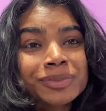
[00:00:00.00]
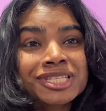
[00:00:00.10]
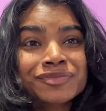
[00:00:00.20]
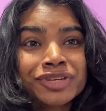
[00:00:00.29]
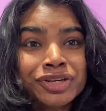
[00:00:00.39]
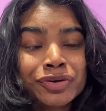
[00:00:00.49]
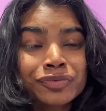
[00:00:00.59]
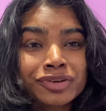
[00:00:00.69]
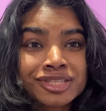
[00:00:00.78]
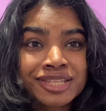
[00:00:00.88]
this video
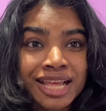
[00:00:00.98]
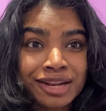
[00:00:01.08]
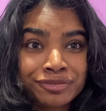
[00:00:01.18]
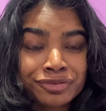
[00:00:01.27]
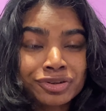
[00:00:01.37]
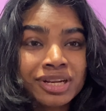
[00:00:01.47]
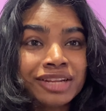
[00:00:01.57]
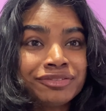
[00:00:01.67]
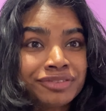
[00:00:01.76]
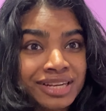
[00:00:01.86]
was helpful
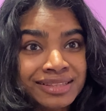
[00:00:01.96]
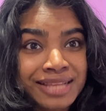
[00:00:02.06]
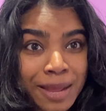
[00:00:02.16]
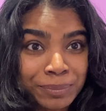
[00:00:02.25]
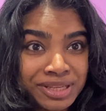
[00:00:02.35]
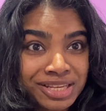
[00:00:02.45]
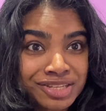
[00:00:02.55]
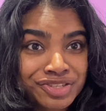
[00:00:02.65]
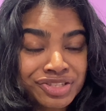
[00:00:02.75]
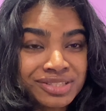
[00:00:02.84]
in filling the
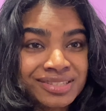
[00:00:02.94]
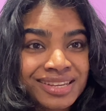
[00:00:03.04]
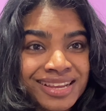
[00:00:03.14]
application.